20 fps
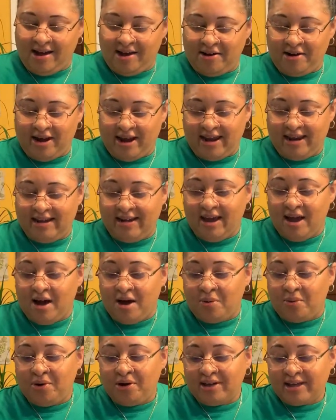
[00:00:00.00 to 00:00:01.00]
All right,
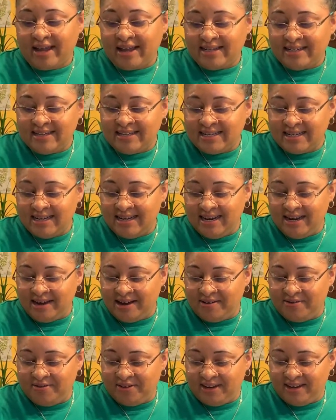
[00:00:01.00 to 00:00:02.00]
we'll get this in the
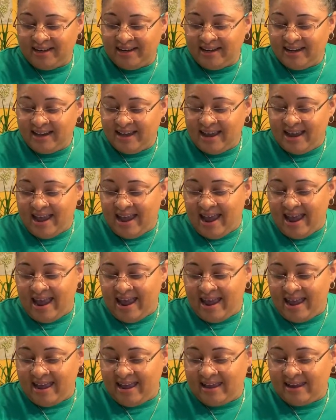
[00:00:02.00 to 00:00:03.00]
oven
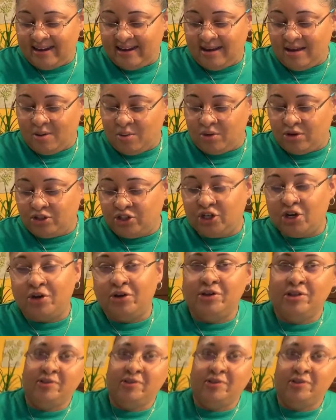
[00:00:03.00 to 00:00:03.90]
and we'll show you